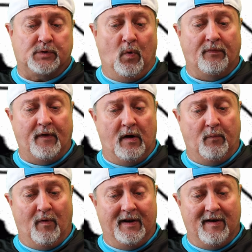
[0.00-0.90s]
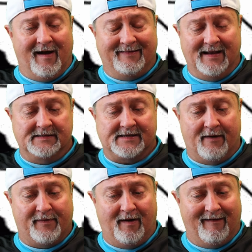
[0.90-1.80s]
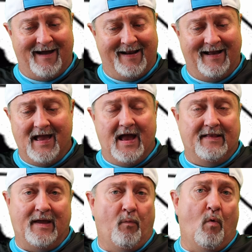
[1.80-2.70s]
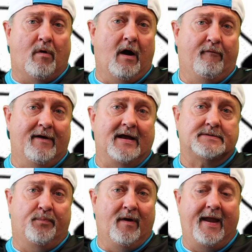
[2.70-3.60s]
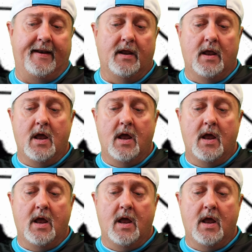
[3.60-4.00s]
score 31-19 South Carolina, they won't cover that spread.